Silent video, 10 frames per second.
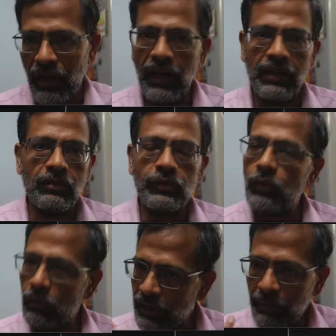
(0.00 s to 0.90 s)
and
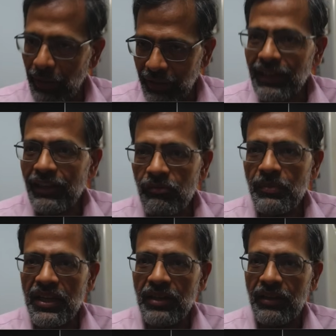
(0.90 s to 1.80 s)
so they better give
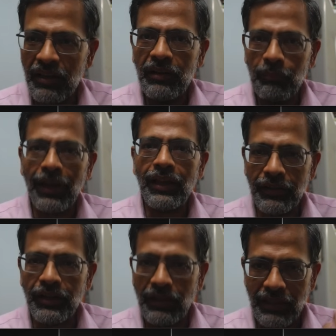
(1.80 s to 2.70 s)
me my
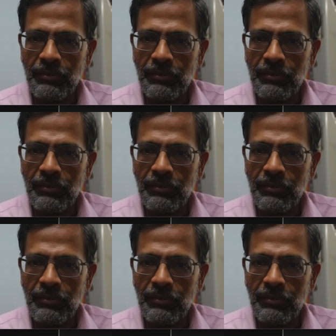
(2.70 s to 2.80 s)
return.